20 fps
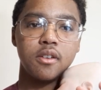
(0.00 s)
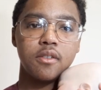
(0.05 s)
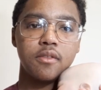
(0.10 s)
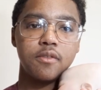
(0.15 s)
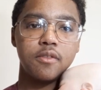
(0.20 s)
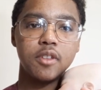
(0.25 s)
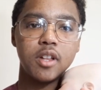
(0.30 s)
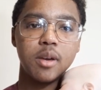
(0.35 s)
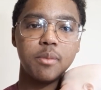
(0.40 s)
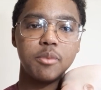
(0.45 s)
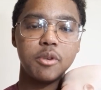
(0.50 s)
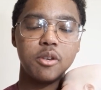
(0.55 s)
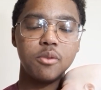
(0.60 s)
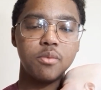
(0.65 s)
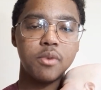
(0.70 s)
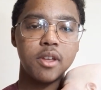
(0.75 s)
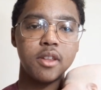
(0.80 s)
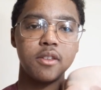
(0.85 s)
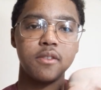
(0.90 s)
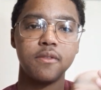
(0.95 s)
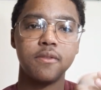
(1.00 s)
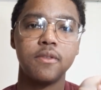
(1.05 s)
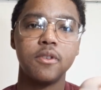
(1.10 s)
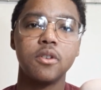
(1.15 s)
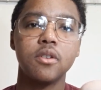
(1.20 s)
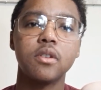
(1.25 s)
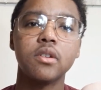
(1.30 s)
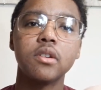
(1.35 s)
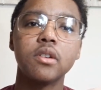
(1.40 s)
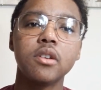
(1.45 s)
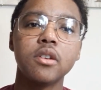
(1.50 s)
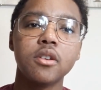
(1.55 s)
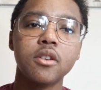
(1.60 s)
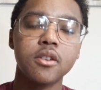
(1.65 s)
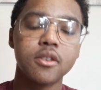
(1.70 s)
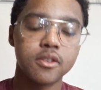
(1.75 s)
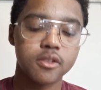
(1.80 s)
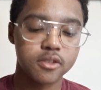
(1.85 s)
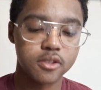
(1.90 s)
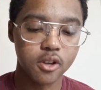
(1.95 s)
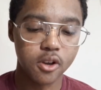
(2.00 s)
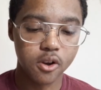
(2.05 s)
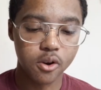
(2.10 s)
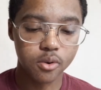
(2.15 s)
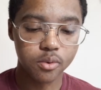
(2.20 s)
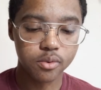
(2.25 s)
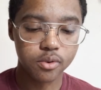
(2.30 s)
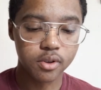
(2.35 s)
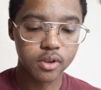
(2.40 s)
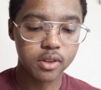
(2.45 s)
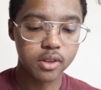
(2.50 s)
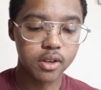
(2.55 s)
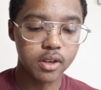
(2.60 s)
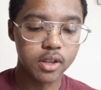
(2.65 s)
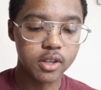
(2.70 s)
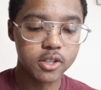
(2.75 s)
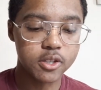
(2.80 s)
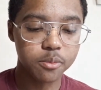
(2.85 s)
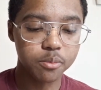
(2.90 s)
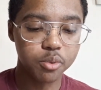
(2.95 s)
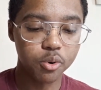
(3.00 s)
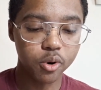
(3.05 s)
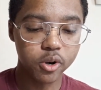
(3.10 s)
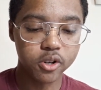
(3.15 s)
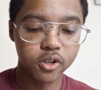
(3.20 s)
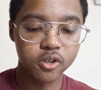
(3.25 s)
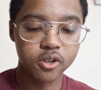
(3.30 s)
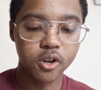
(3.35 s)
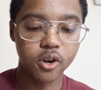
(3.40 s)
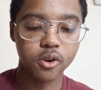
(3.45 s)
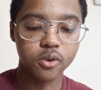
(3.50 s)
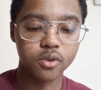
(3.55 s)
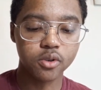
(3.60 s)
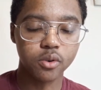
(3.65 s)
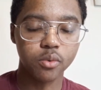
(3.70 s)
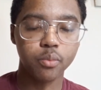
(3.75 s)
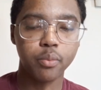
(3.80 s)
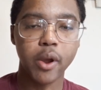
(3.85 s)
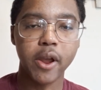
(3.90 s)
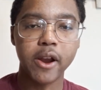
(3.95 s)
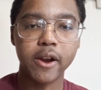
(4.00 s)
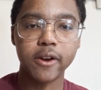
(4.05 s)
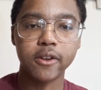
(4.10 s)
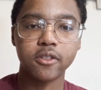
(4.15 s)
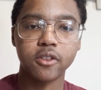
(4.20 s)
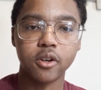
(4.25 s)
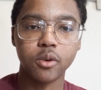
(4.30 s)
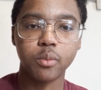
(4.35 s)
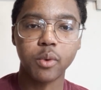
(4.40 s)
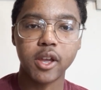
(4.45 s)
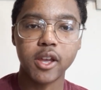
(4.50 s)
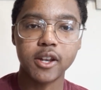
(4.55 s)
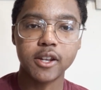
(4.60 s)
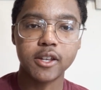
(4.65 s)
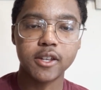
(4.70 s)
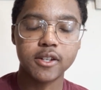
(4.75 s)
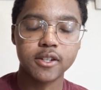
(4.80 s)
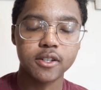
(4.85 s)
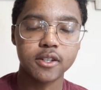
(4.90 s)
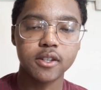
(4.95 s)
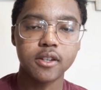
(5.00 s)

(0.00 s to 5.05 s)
floppy, weighted feel. So it's important to note where they're weighted,